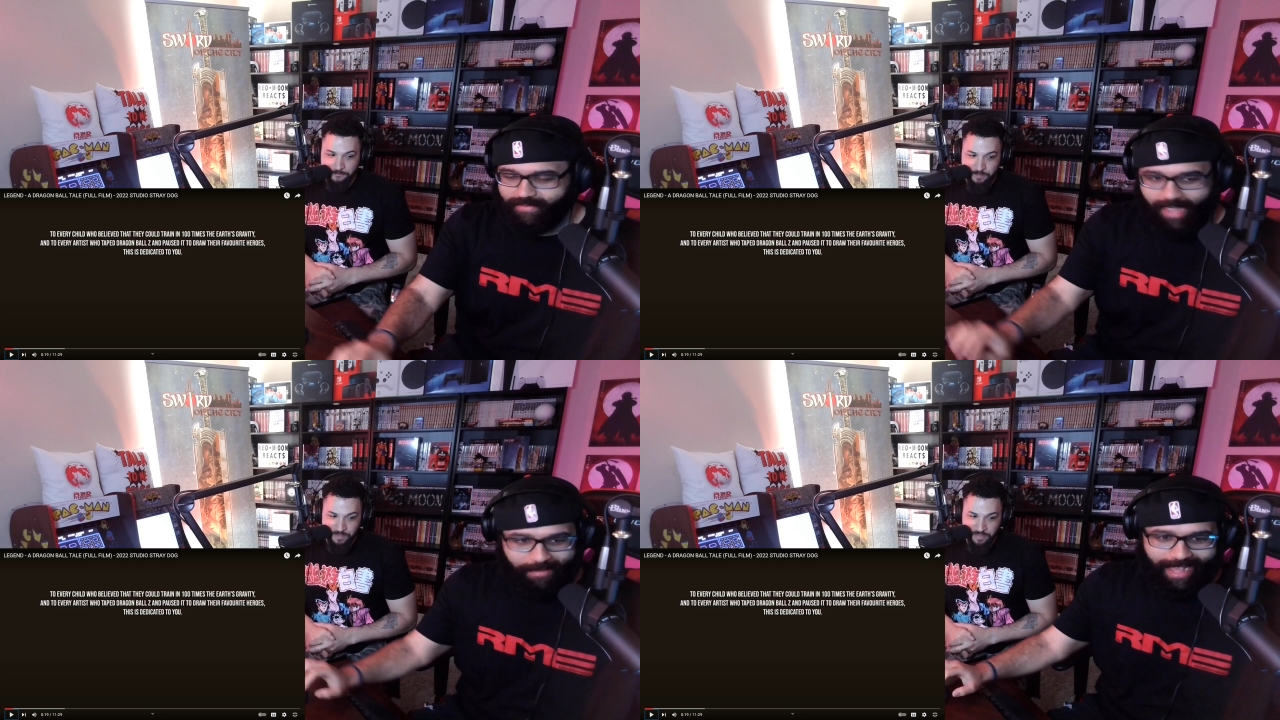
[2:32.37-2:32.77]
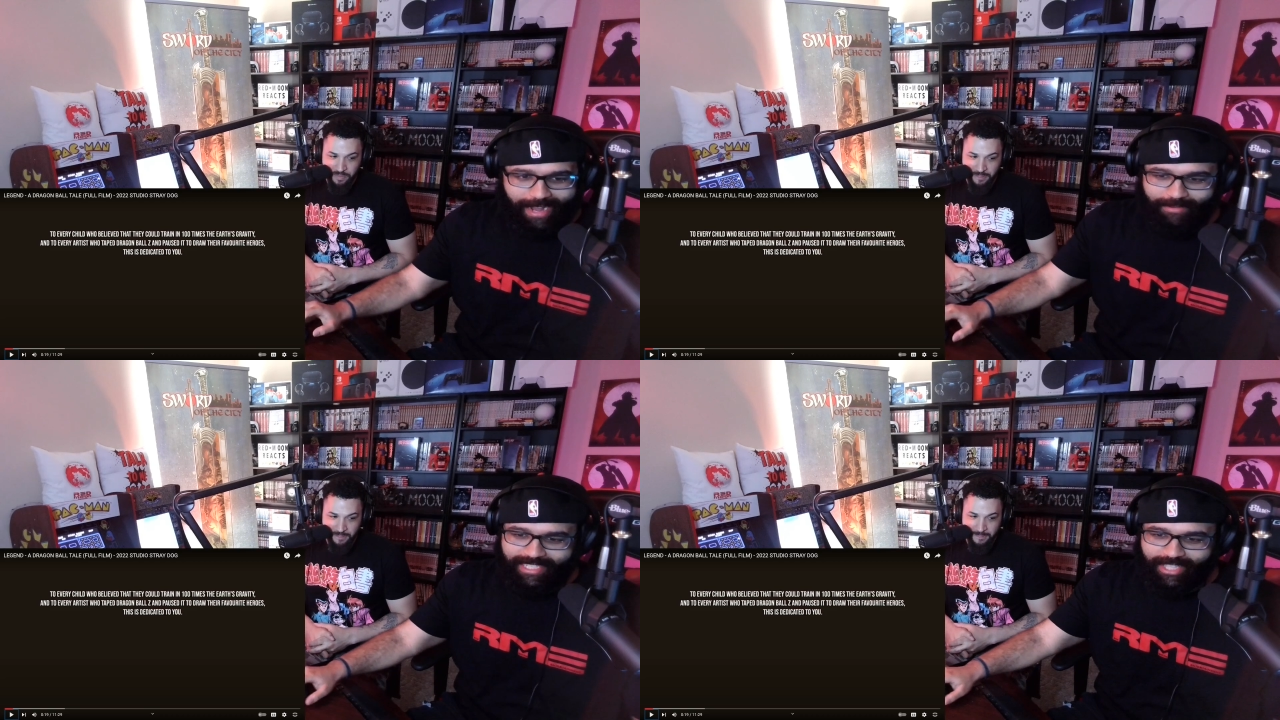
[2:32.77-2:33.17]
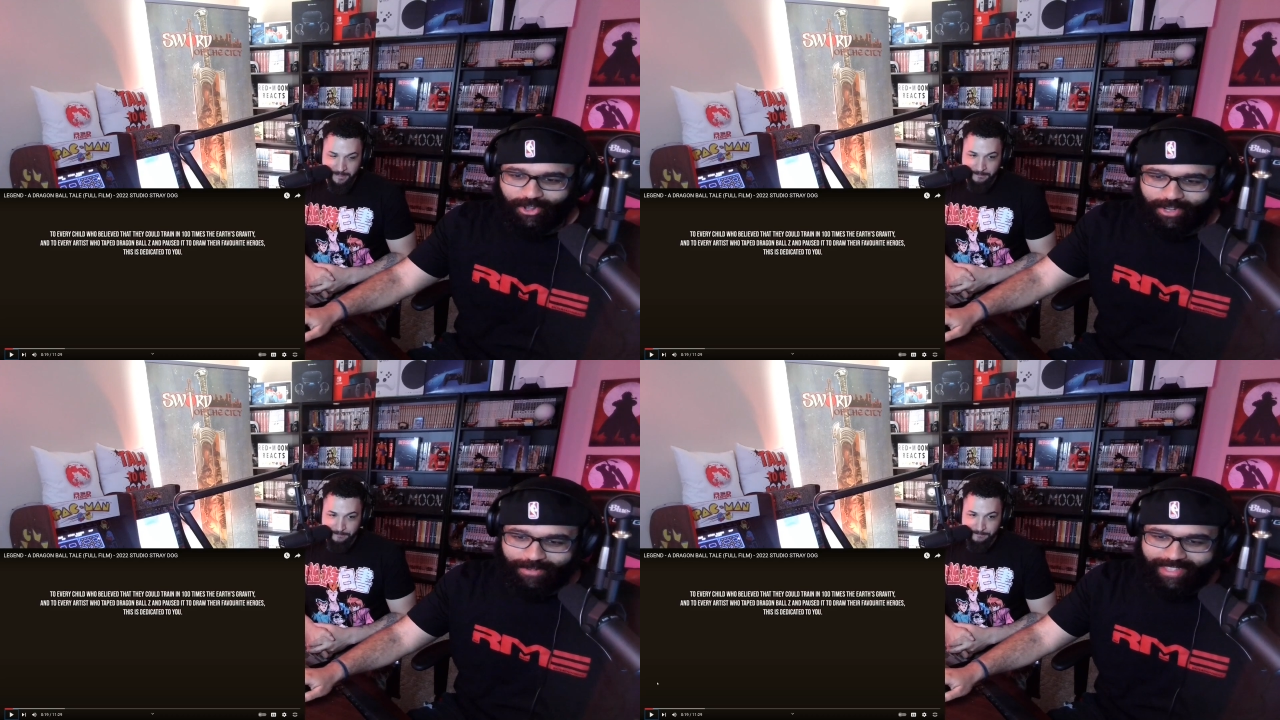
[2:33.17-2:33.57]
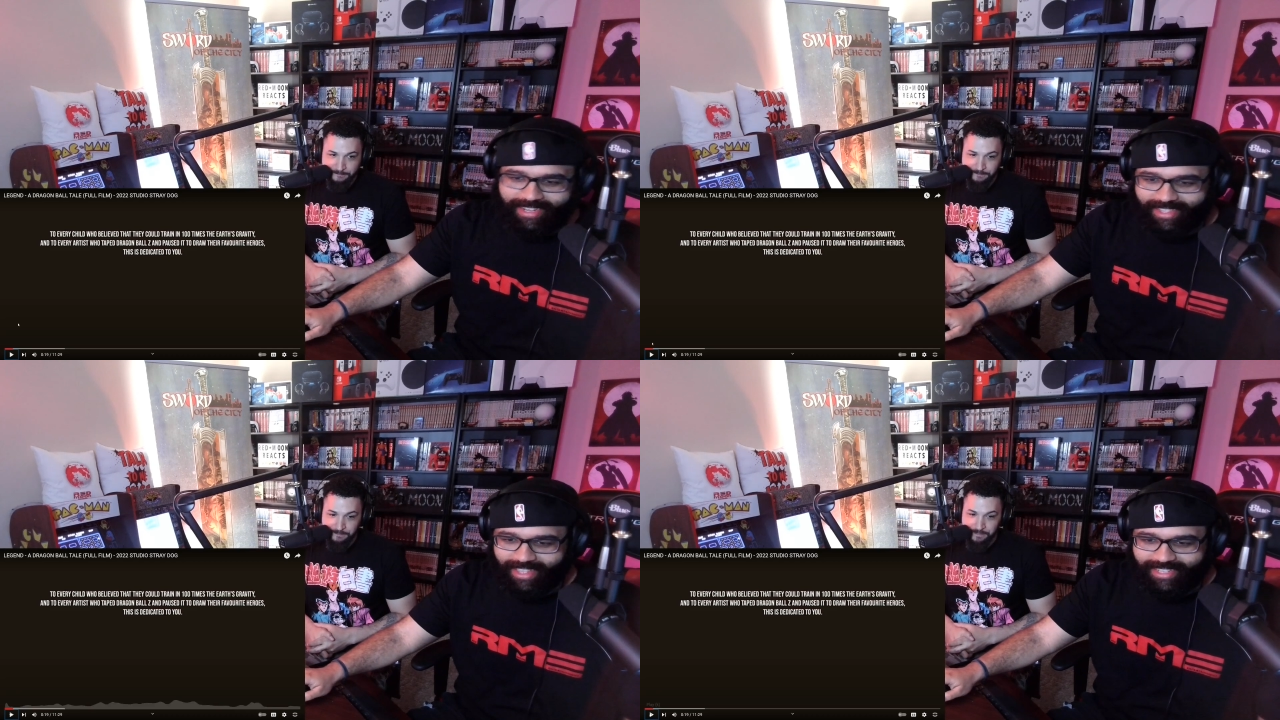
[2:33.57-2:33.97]
Speaker 1: I'm glad I wasn't the only one that did
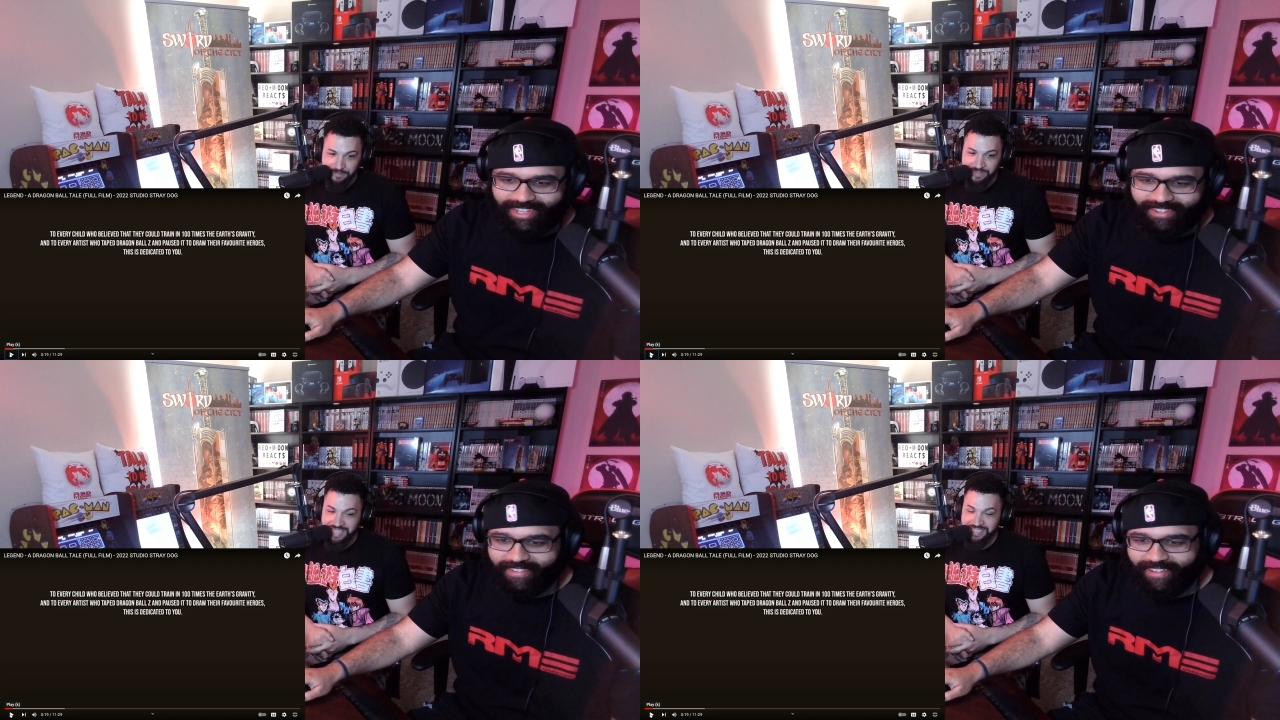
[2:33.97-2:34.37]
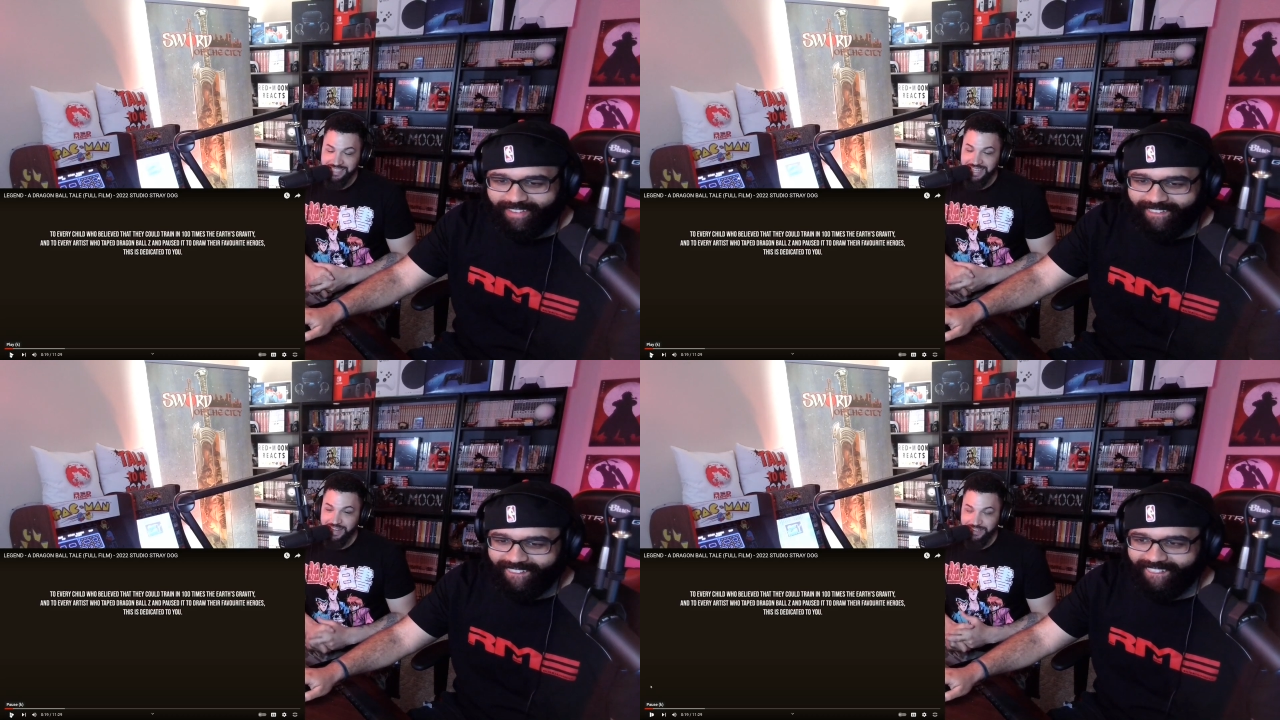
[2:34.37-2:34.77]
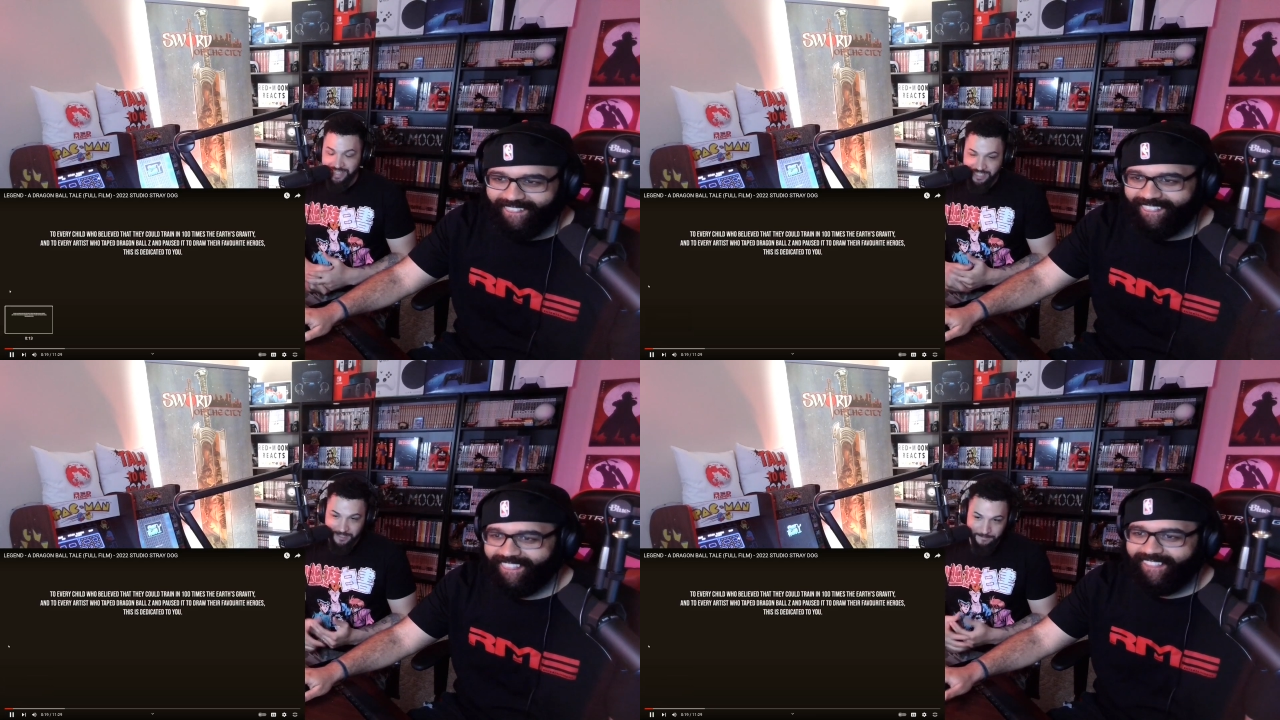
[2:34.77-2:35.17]
that stuff. That's hilarious.